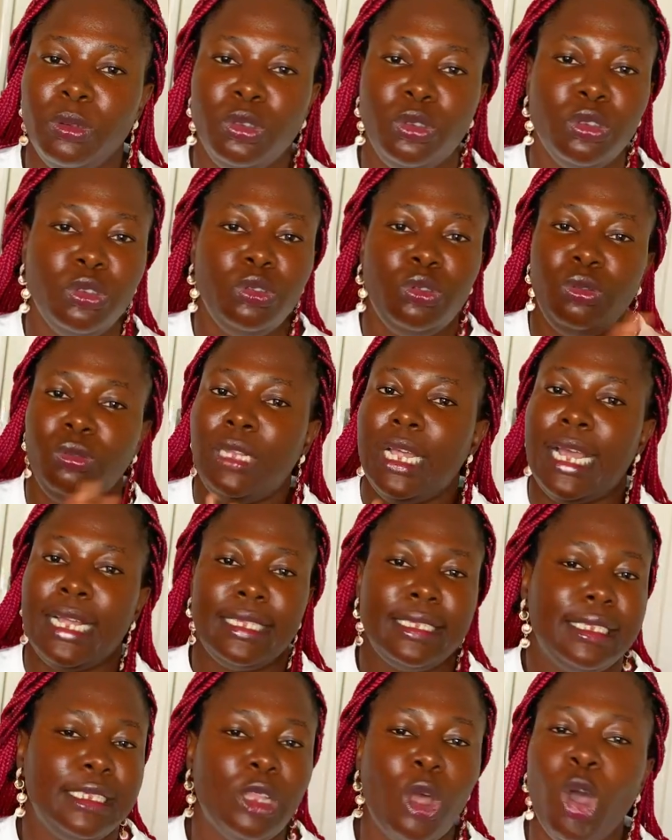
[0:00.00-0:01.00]
don't do that
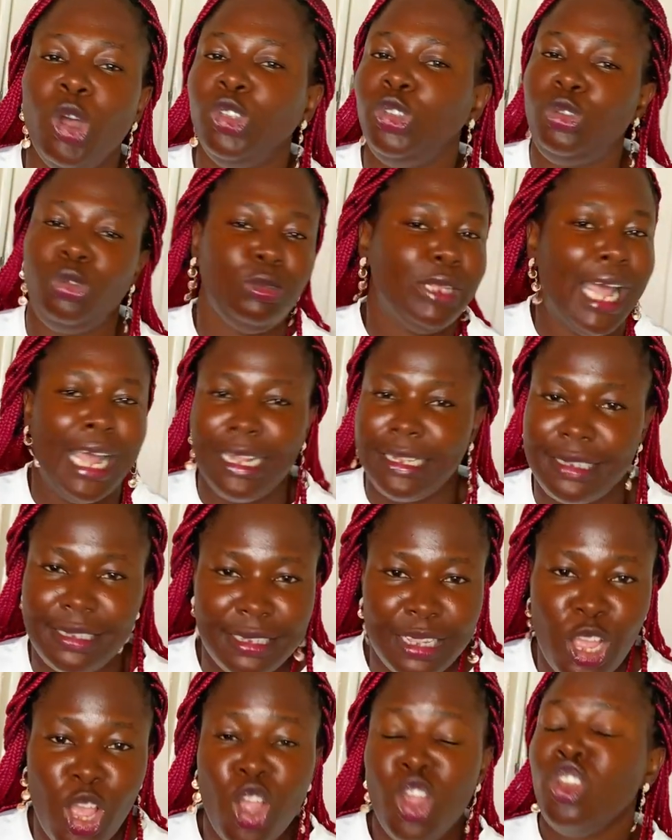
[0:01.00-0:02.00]
don't do that
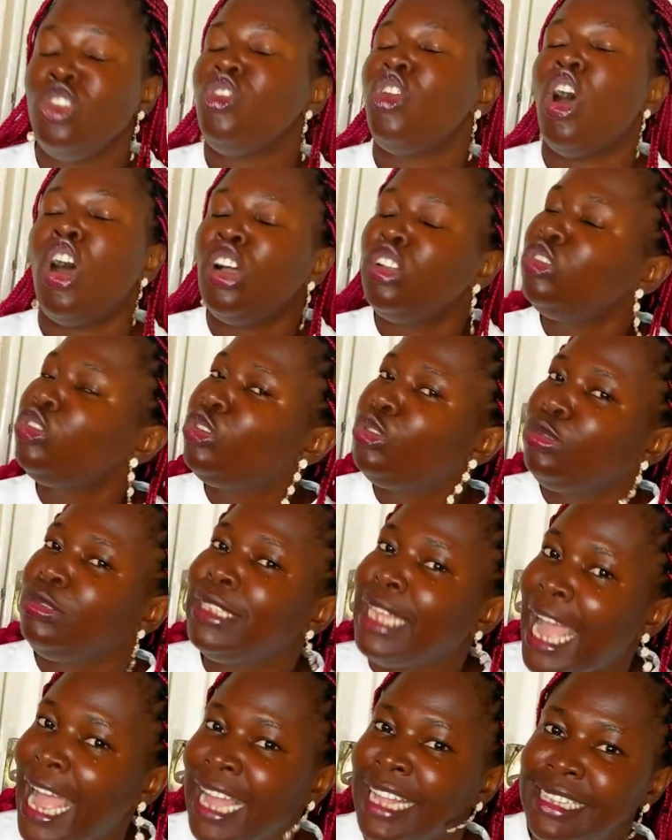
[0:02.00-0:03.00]
don't do
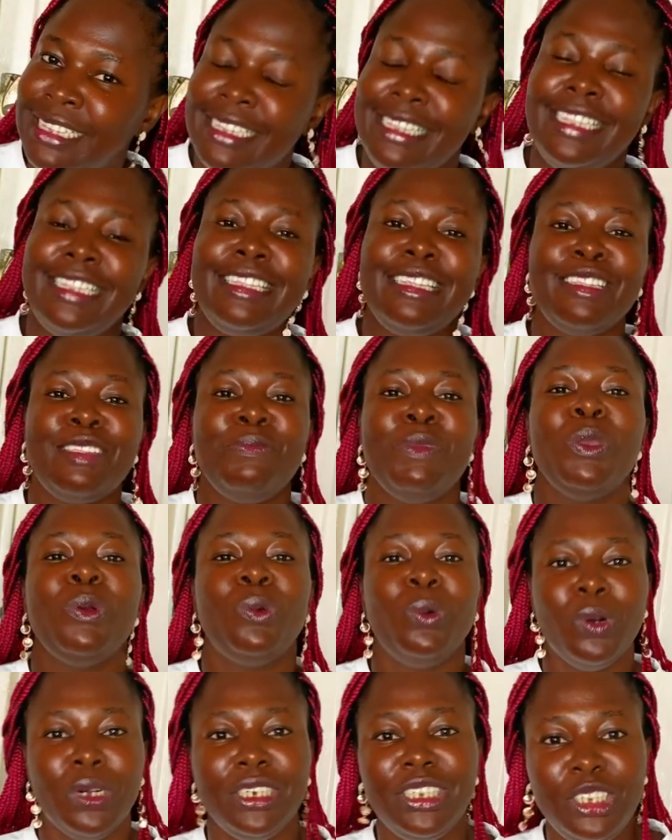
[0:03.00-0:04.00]
that this is me
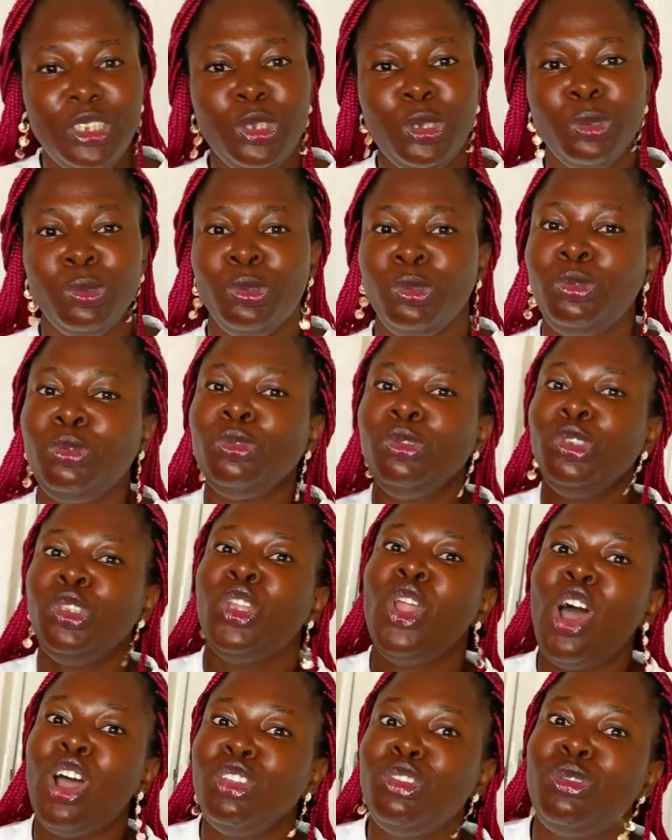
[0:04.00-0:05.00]
warning you do
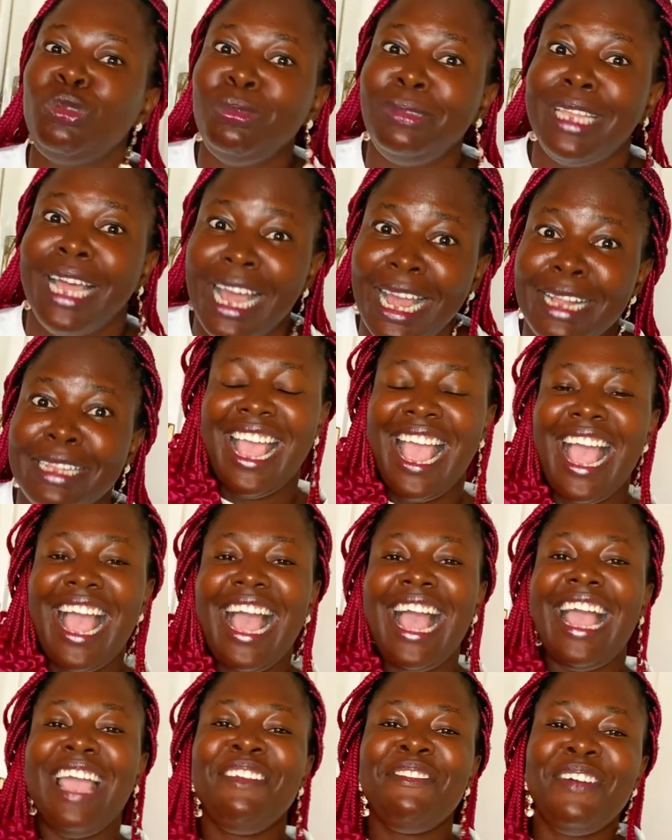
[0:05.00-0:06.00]
not do that
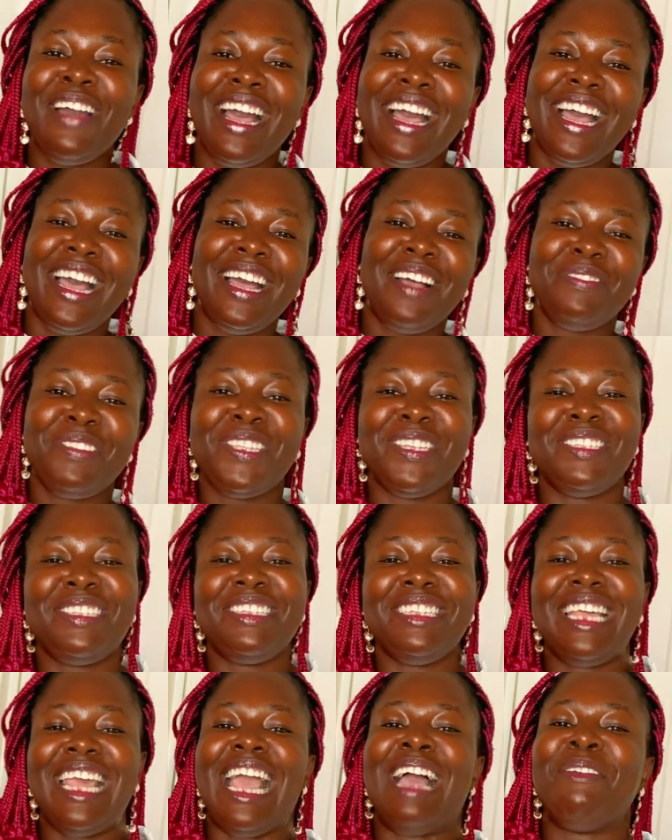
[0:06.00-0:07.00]
hi bye so
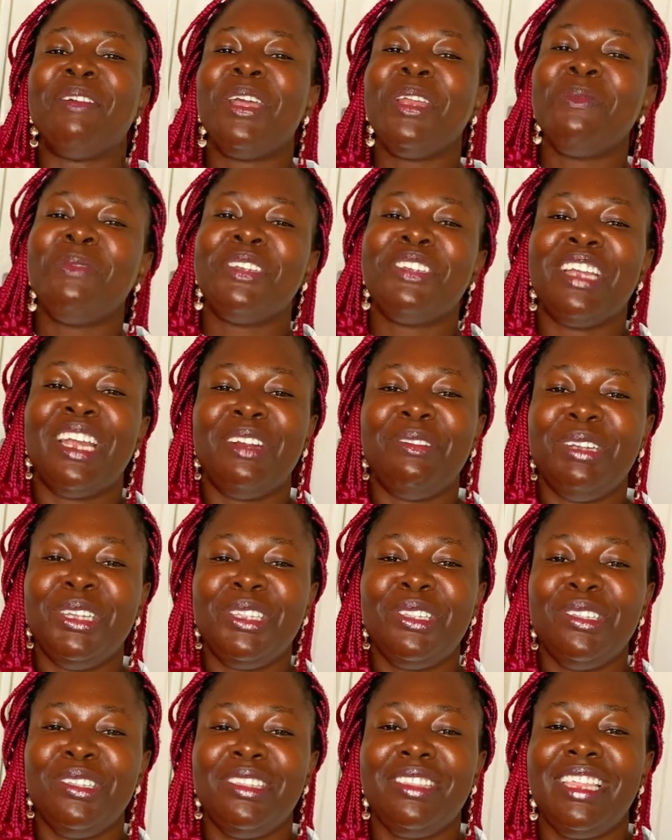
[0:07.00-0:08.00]
today I'm going to be sharing
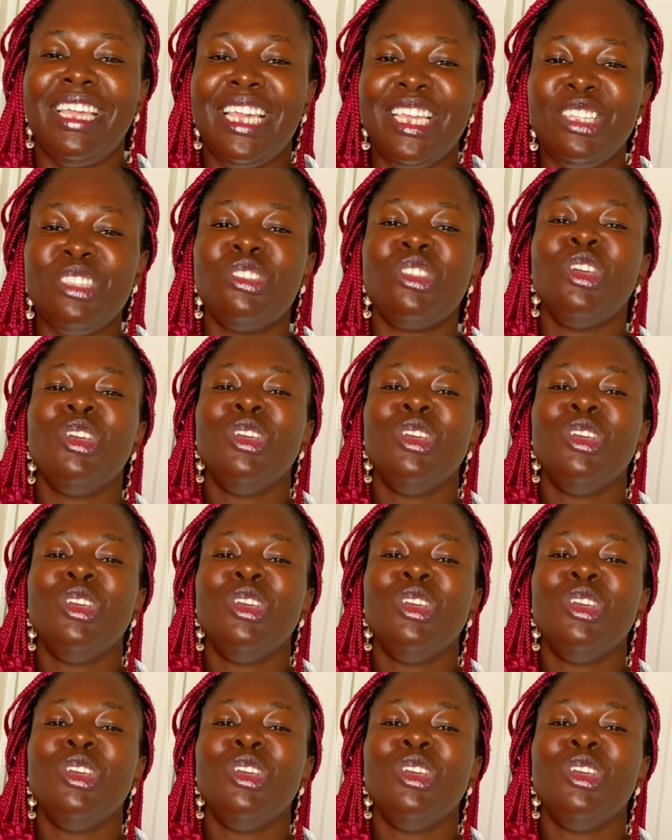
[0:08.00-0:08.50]
with you things